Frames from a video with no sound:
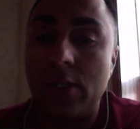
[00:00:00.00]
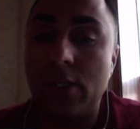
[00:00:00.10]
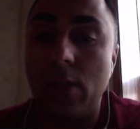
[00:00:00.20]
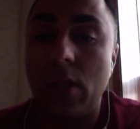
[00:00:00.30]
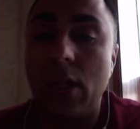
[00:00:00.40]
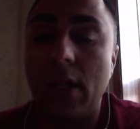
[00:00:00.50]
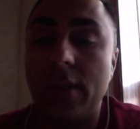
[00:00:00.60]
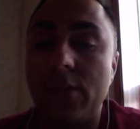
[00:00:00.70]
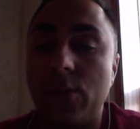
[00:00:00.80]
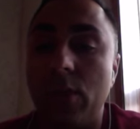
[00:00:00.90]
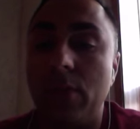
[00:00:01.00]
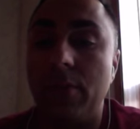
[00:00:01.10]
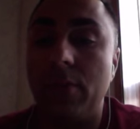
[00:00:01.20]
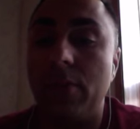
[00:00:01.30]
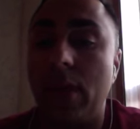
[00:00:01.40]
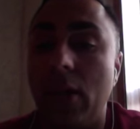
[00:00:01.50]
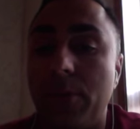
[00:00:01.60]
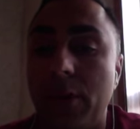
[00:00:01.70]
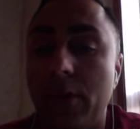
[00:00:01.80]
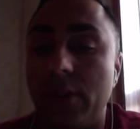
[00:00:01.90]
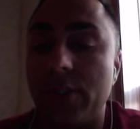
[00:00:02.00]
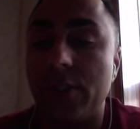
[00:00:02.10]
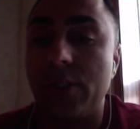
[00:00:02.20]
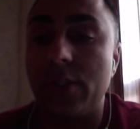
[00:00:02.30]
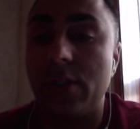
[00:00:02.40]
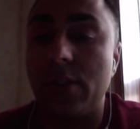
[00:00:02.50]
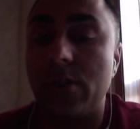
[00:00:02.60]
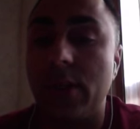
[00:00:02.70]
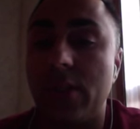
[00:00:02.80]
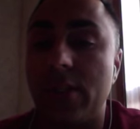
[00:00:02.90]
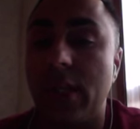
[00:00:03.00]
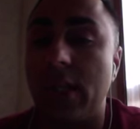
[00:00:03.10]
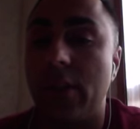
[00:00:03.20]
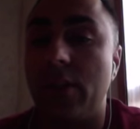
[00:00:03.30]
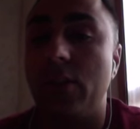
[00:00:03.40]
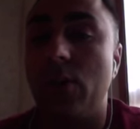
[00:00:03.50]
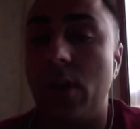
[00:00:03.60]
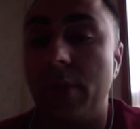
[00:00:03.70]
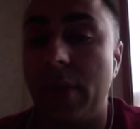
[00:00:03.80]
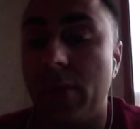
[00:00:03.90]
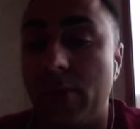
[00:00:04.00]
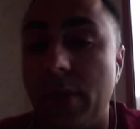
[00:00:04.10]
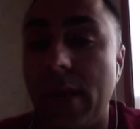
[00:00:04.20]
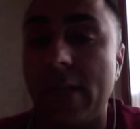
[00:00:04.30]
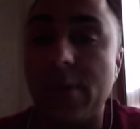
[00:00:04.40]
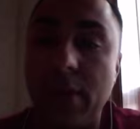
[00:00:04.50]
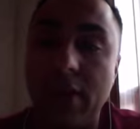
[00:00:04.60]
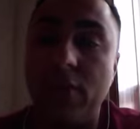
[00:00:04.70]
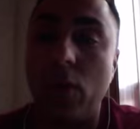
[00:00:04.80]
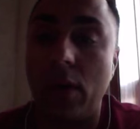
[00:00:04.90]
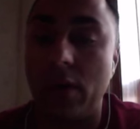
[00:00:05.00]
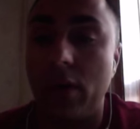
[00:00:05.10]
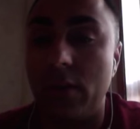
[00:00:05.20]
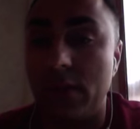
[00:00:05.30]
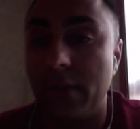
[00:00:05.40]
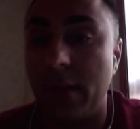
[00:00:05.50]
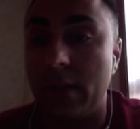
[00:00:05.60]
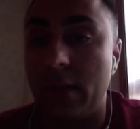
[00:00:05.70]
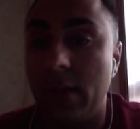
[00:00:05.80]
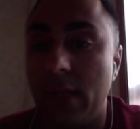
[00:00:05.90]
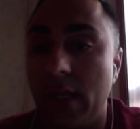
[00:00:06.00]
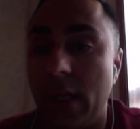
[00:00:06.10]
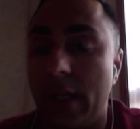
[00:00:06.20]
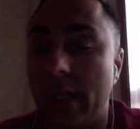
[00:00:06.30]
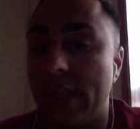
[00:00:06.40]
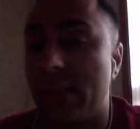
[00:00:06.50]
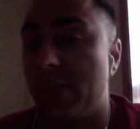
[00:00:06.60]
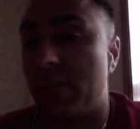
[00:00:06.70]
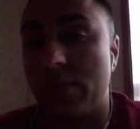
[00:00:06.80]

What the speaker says: So a lot of this will help you in your decision to understand that, do you want to be with Remax and pay $400 a month and get some